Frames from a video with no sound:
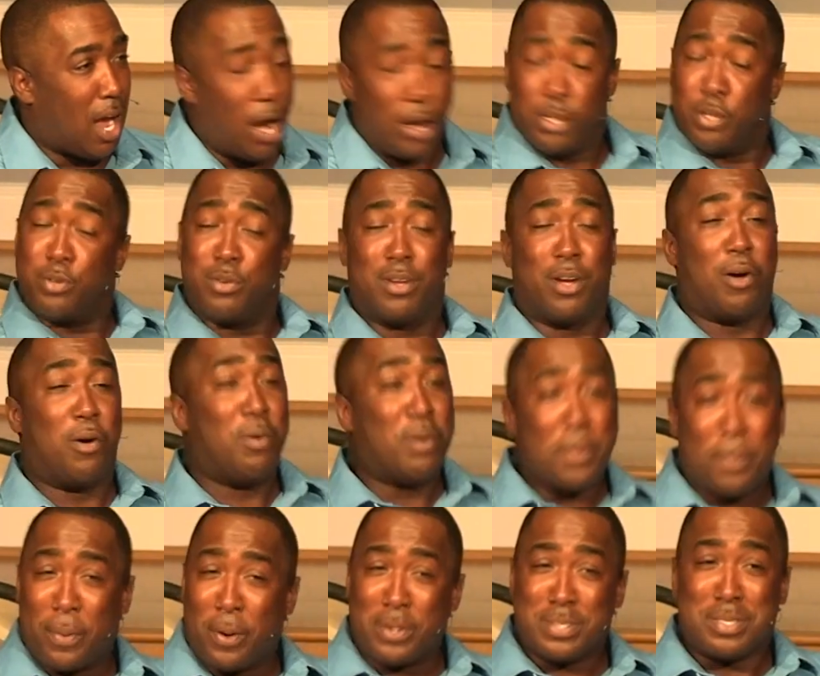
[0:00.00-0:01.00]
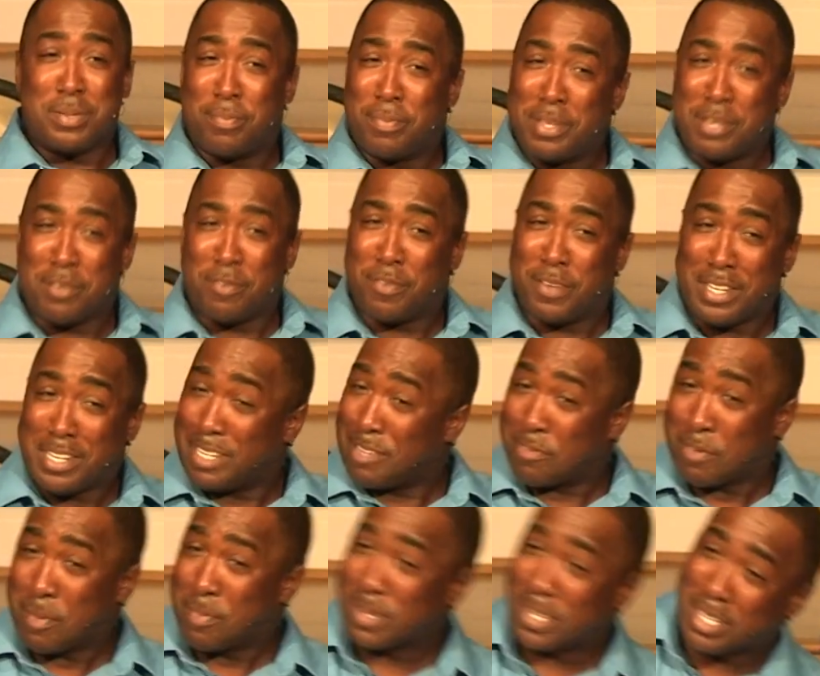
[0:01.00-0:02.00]
Are you the only person benefiting
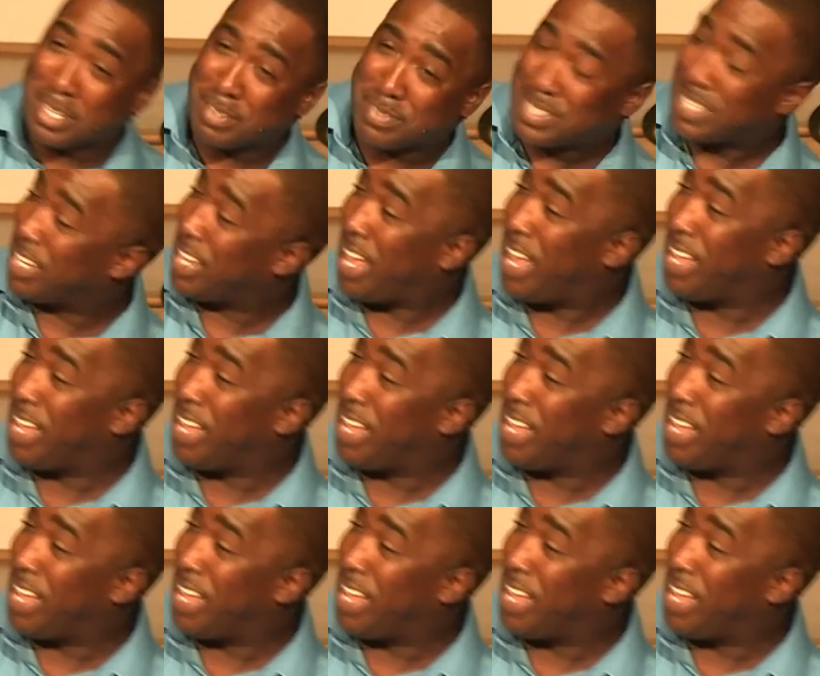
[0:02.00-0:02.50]
from the gifts that